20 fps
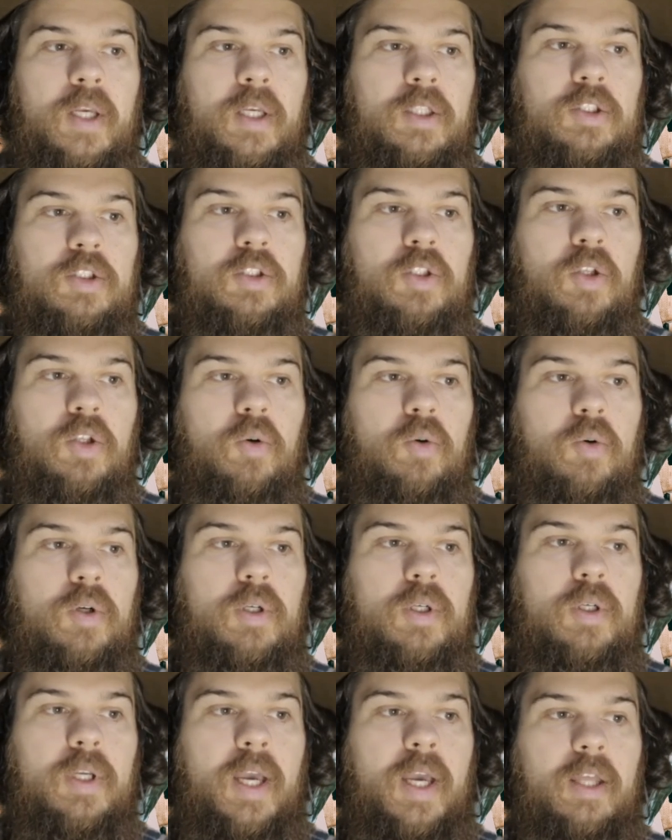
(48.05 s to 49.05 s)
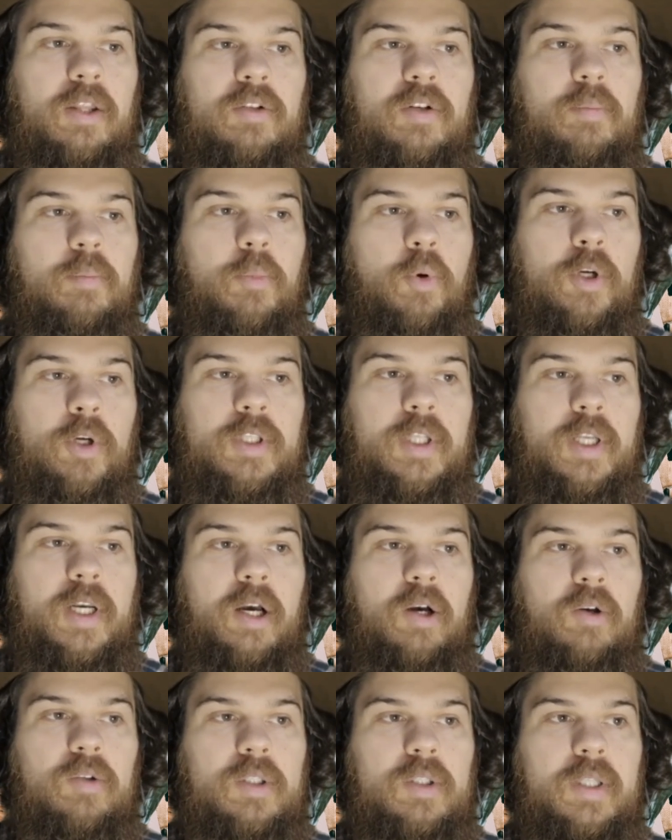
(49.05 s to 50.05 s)
So Catherine pointed
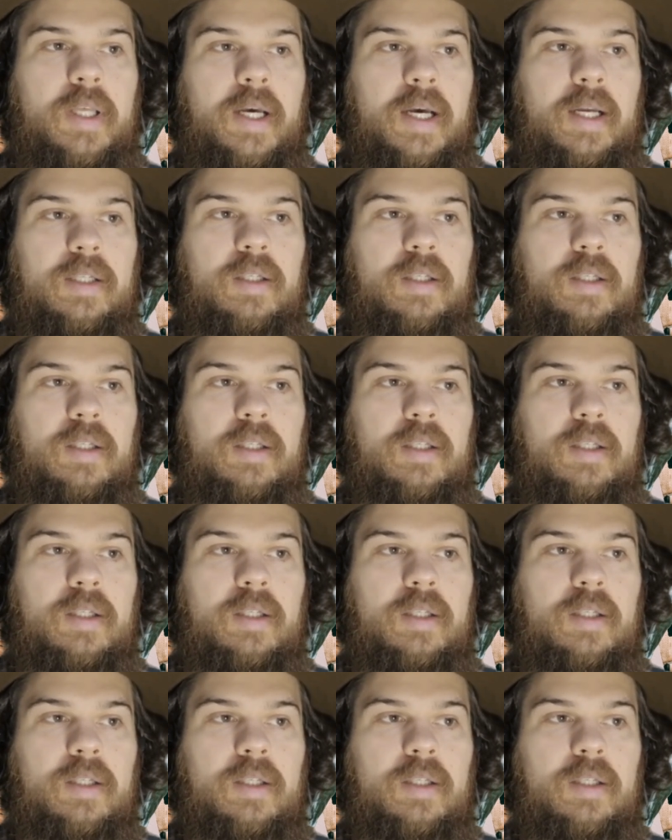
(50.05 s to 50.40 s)
out that